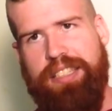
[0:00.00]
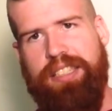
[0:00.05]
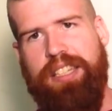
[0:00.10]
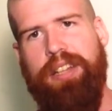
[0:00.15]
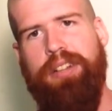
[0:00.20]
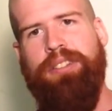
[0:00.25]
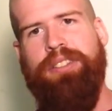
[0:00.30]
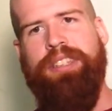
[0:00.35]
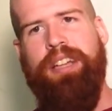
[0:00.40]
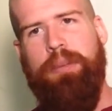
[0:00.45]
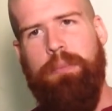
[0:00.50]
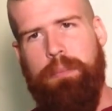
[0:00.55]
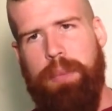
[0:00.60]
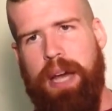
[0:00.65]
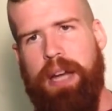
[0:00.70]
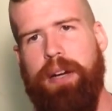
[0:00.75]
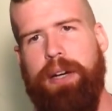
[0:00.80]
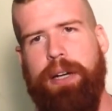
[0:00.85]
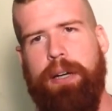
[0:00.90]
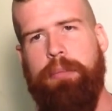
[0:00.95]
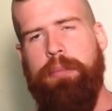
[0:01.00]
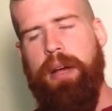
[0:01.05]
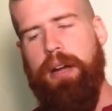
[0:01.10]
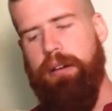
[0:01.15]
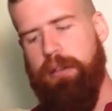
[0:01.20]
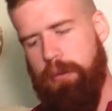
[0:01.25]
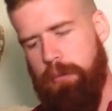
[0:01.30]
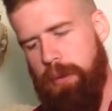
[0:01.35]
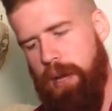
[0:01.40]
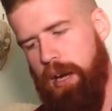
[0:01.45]
skills get better and
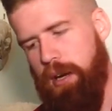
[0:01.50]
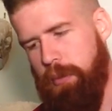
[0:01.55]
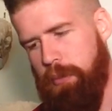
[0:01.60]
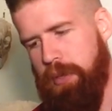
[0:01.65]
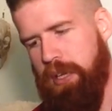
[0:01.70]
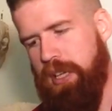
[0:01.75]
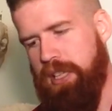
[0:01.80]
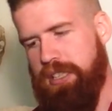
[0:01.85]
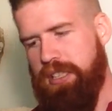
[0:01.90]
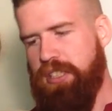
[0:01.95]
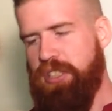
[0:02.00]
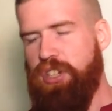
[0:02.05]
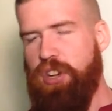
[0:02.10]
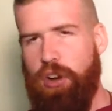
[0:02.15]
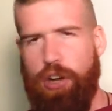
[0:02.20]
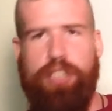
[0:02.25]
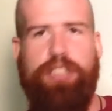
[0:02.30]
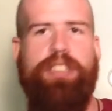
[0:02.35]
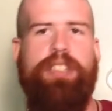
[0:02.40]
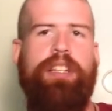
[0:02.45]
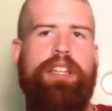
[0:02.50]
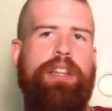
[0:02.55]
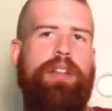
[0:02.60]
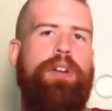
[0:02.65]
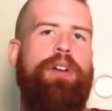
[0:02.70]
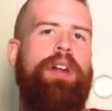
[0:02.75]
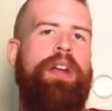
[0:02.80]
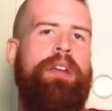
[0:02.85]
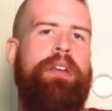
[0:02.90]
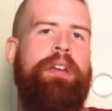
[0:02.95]
better and better because he's constantly
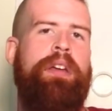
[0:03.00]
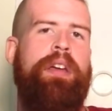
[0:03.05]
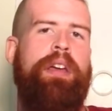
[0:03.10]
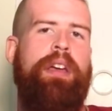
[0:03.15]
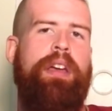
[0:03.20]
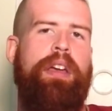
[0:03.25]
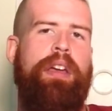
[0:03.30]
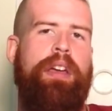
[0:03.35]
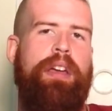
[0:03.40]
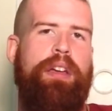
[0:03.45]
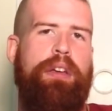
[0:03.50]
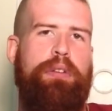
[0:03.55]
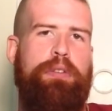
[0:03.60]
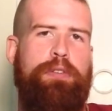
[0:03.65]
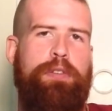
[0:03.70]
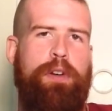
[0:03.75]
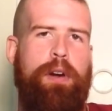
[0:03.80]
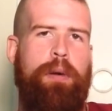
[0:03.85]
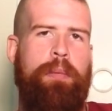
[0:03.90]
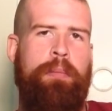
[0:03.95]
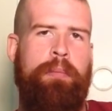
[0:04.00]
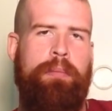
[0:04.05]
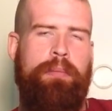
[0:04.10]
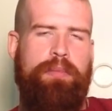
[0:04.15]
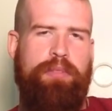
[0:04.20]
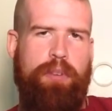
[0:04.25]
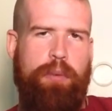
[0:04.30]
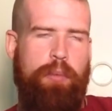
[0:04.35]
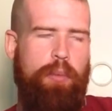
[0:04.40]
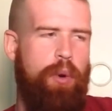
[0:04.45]
learning from
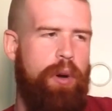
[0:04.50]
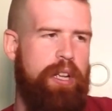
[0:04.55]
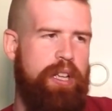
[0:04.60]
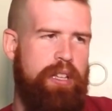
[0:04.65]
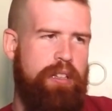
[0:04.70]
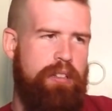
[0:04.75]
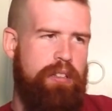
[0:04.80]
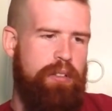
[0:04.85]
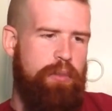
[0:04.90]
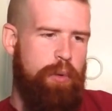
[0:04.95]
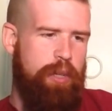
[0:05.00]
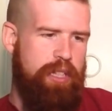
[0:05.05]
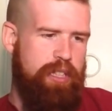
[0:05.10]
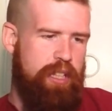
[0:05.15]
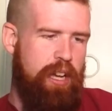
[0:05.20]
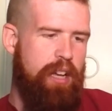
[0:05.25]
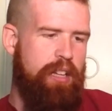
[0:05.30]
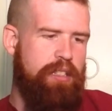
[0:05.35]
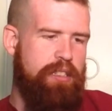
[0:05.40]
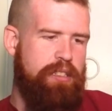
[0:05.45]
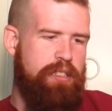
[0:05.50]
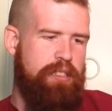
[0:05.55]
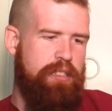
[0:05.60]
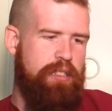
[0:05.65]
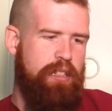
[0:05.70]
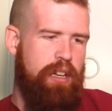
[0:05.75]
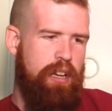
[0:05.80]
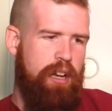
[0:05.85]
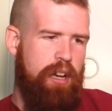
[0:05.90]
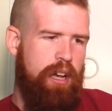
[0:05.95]
what he does.
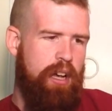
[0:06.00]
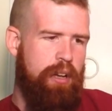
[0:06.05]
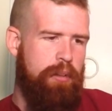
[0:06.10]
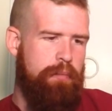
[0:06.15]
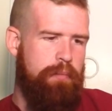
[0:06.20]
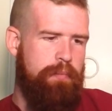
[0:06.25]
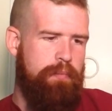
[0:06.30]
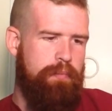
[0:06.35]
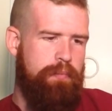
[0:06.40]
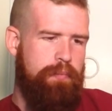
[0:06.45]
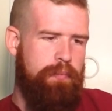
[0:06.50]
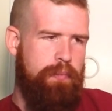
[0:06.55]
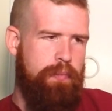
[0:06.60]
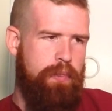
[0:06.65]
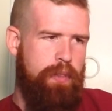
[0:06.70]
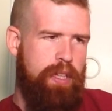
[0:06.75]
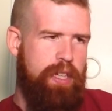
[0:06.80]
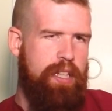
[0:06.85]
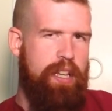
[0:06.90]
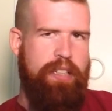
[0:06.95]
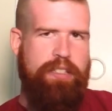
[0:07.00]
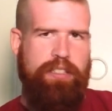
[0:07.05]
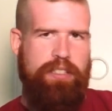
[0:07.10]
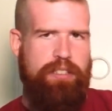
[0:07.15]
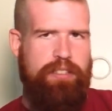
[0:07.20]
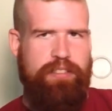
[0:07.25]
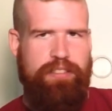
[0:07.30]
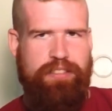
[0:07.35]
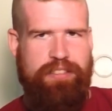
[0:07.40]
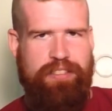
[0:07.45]
He doesn't
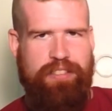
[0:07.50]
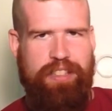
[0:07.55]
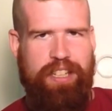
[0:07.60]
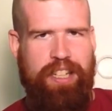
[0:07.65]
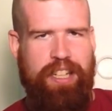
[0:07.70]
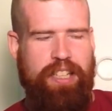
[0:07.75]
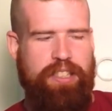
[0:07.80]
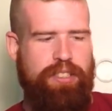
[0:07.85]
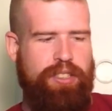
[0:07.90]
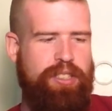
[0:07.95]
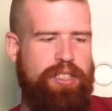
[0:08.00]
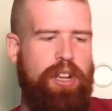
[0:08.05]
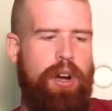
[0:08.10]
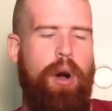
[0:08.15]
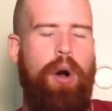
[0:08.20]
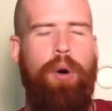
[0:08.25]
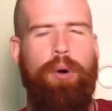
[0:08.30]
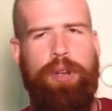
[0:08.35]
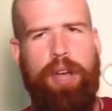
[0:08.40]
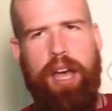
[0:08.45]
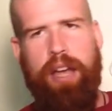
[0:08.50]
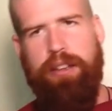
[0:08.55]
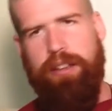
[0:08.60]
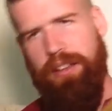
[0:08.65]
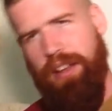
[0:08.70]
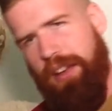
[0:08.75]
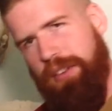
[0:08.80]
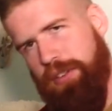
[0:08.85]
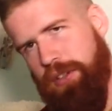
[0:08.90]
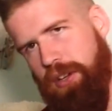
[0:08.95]
just go, oh
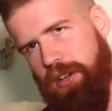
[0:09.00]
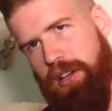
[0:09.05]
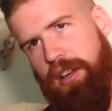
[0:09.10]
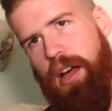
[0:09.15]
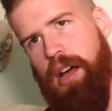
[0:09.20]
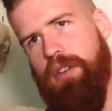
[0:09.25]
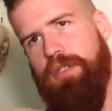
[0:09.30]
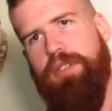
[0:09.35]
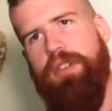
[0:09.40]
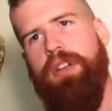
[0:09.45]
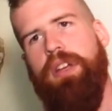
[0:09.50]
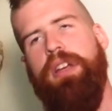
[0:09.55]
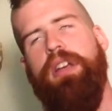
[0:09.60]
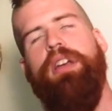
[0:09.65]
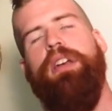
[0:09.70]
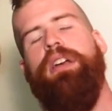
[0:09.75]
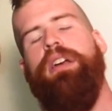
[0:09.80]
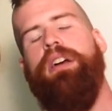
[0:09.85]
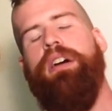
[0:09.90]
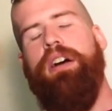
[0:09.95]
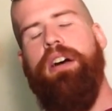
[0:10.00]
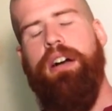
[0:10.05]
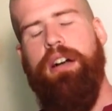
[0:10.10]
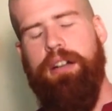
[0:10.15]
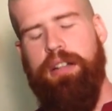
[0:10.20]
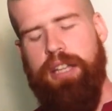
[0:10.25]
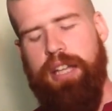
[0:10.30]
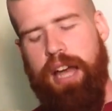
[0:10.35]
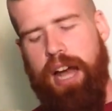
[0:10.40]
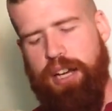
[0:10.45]
yeah, they're good enough.
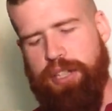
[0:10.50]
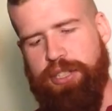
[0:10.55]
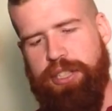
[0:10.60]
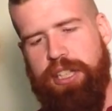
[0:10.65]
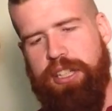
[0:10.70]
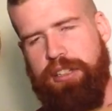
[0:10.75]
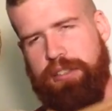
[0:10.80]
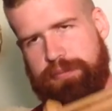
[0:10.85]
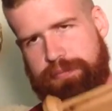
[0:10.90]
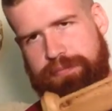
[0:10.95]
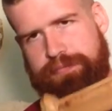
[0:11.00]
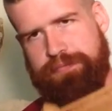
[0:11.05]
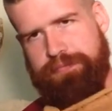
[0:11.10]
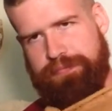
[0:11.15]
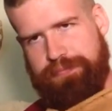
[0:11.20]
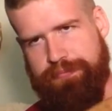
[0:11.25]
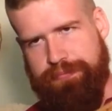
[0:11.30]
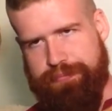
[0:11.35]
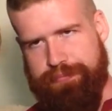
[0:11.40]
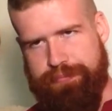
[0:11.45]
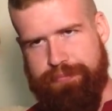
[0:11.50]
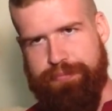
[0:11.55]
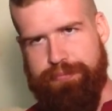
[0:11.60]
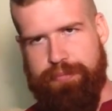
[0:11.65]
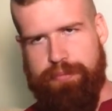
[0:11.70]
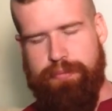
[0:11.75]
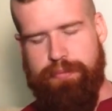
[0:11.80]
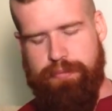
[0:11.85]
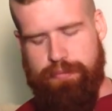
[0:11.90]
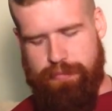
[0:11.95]
He actually
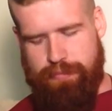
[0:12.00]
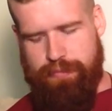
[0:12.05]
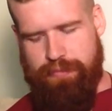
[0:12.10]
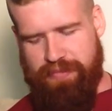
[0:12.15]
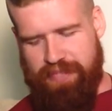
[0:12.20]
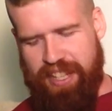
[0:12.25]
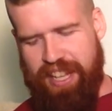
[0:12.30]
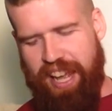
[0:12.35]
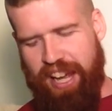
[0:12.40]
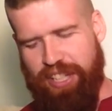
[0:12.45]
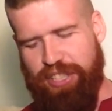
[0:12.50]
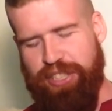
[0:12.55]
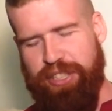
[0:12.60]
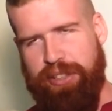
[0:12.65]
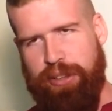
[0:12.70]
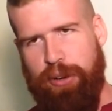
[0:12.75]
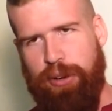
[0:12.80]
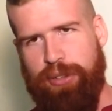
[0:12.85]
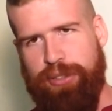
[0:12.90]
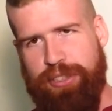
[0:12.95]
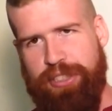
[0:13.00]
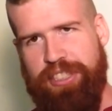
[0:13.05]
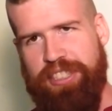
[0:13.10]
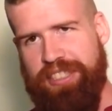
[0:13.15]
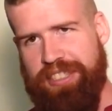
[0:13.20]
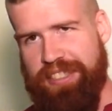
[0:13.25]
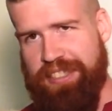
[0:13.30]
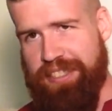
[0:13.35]
learns